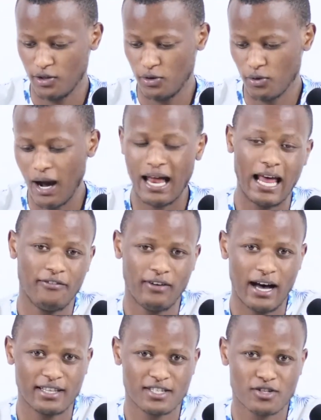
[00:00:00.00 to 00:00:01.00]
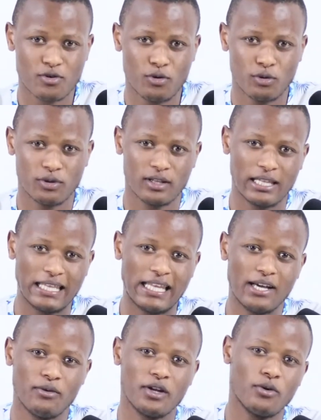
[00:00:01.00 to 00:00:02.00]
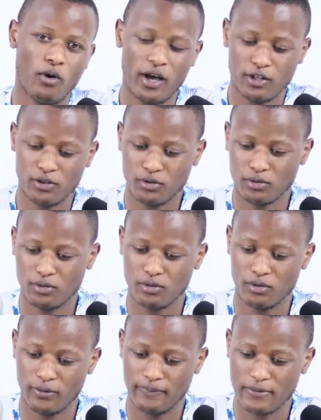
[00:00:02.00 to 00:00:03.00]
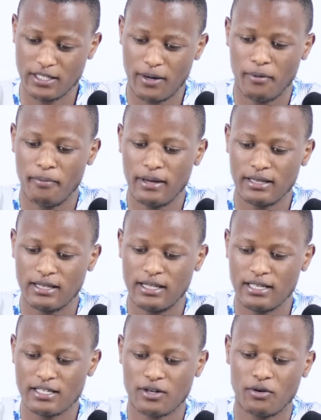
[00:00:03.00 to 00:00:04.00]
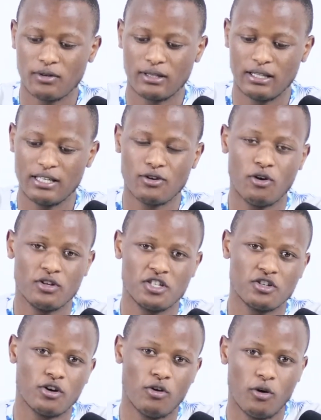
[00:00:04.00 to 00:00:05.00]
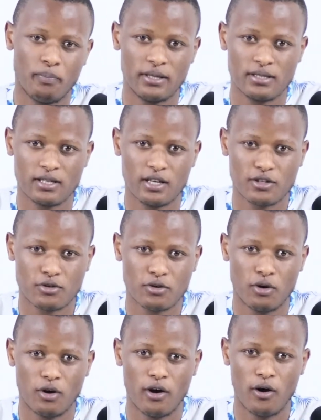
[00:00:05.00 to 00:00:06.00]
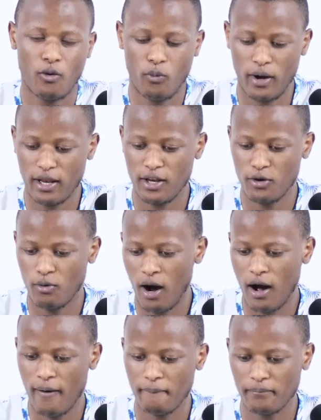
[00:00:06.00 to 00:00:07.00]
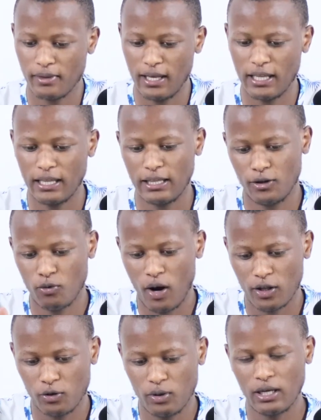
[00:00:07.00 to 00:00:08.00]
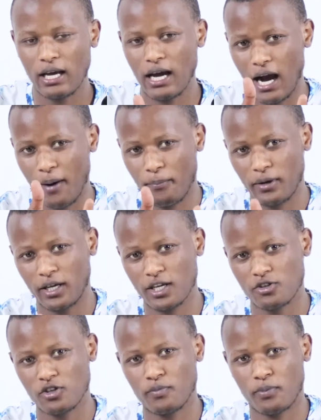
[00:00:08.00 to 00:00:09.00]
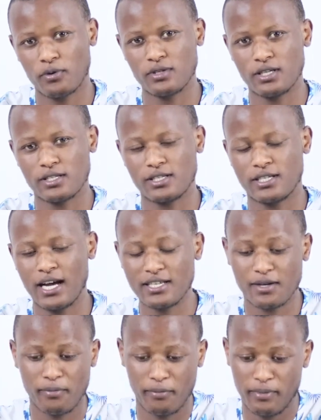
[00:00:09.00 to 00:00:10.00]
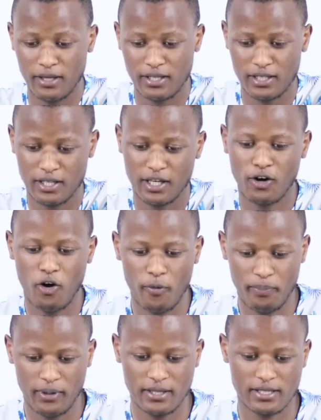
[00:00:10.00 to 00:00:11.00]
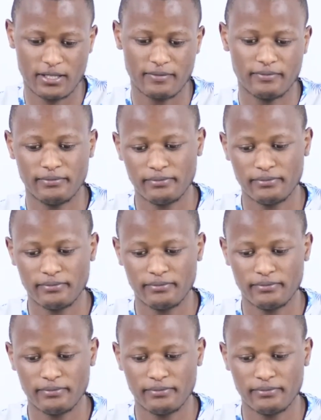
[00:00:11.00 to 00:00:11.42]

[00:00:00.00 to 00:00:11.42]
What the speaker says: you arrive at school, they will require to submit these original copies. So when you are doing application process, just submit copies.